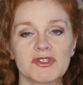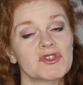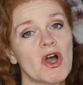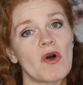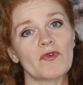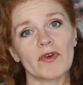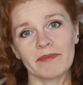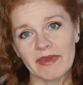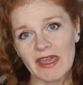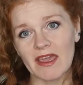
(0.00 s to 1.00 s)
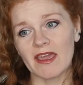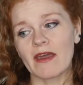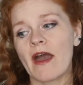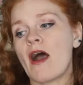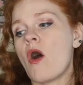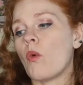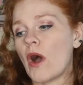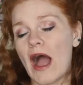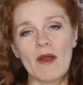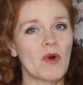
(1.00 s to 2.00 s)
So for me,
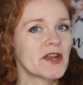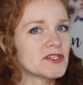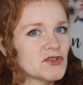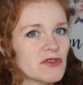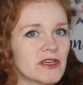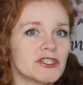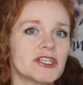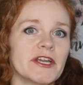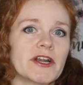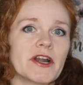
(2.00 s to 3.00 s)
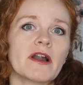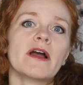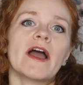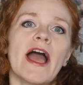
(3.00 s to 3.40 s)
what I want to do this year,